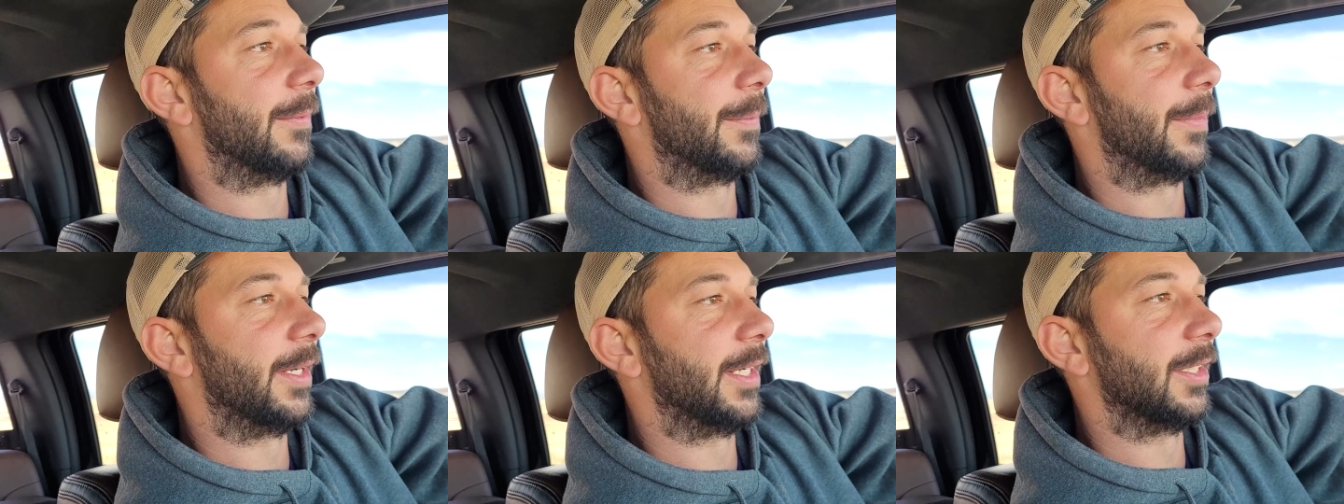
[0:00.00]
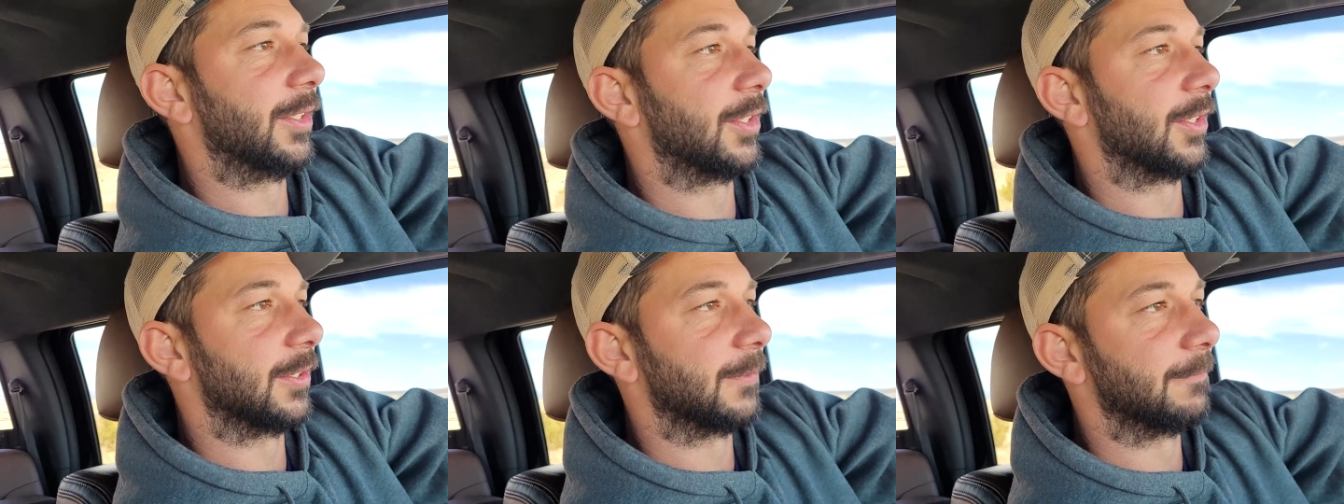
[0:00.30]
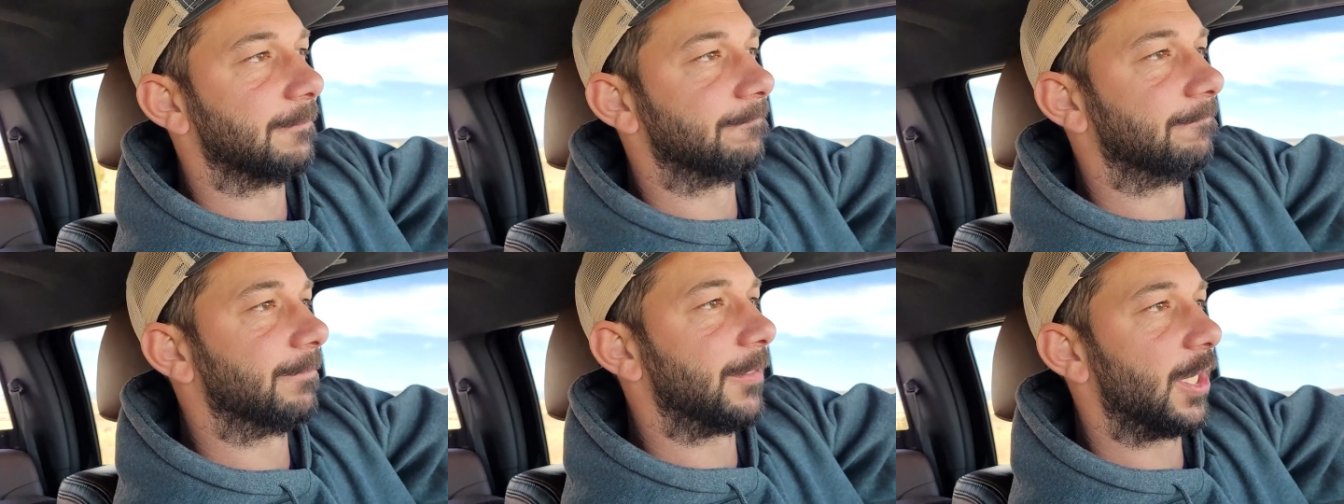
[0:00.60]
But it's just,
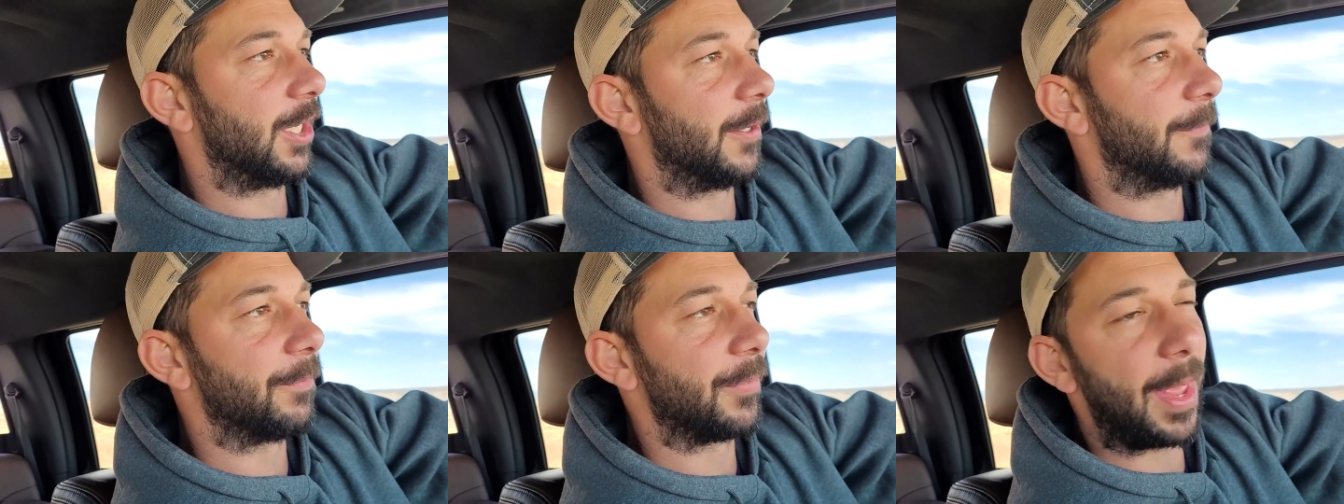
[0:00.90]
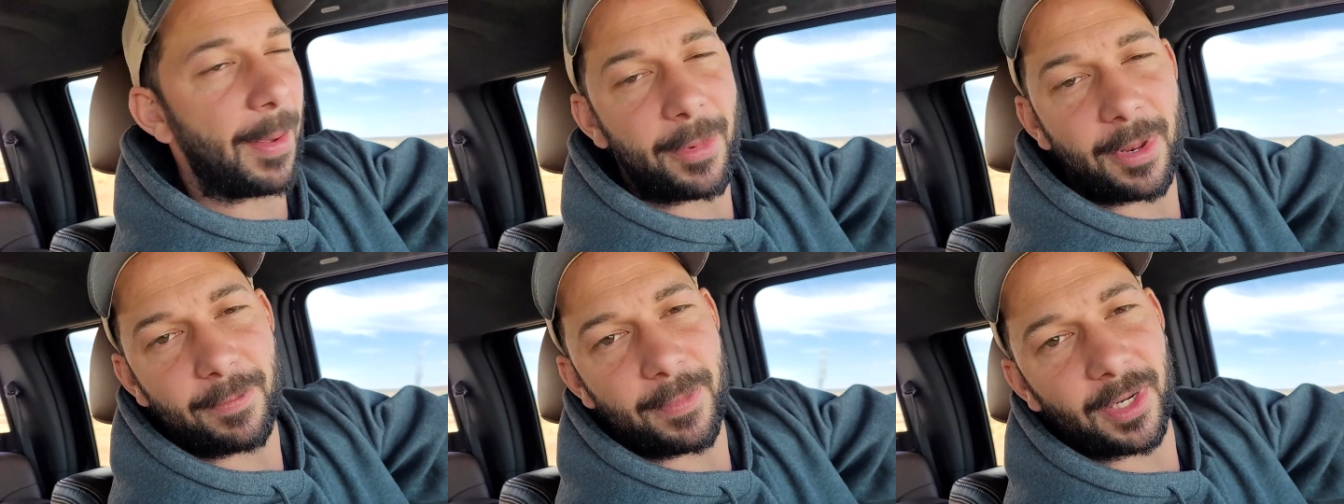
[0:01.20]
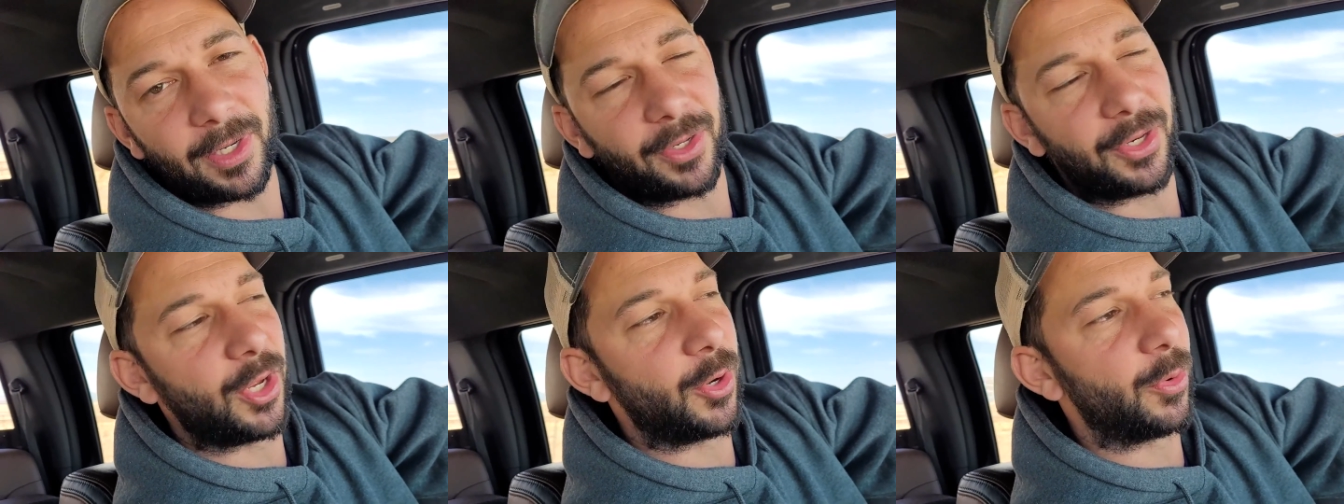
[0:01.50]
you know, I'm in
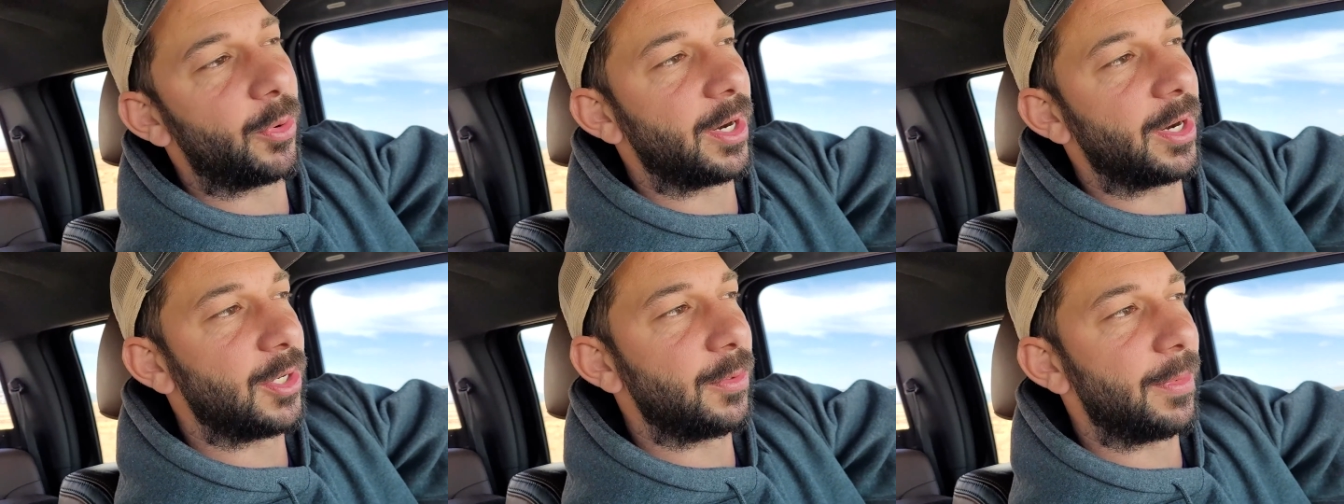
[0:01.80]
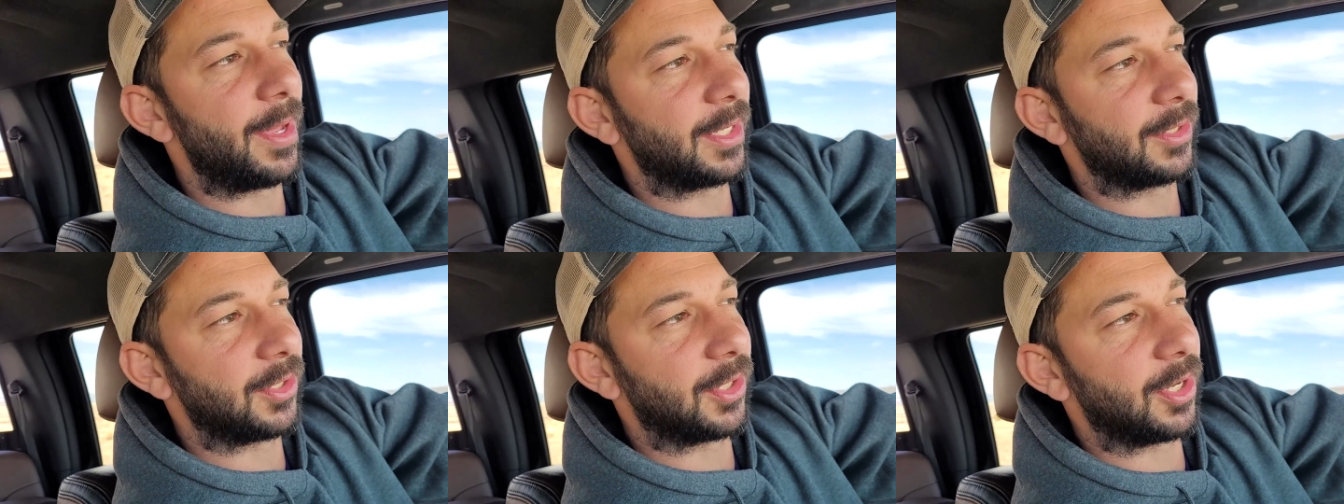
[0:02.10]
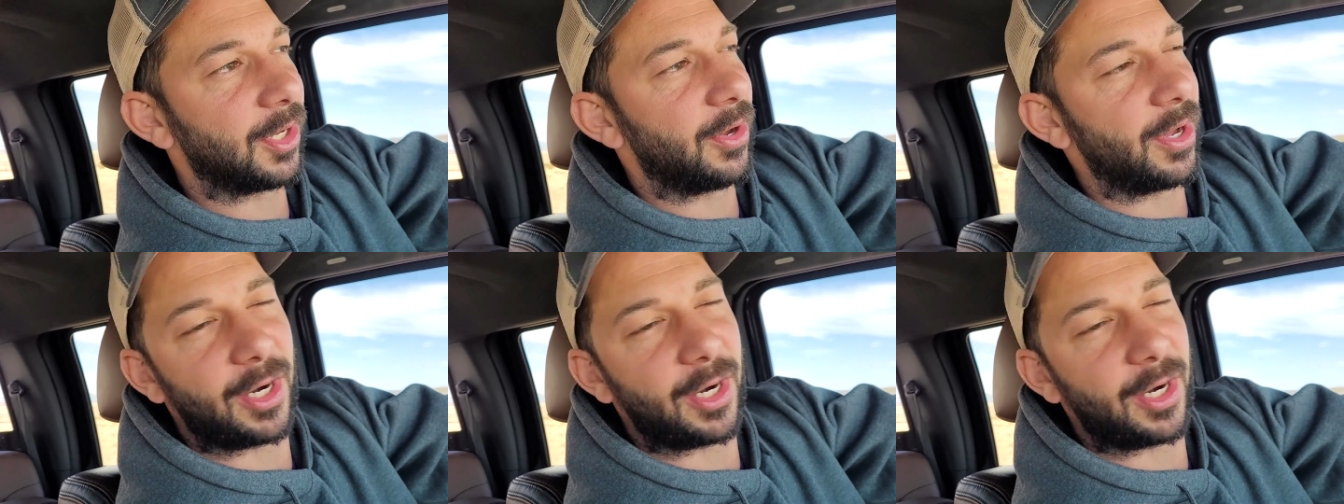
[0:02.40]
middle of nowhere in New Mexico.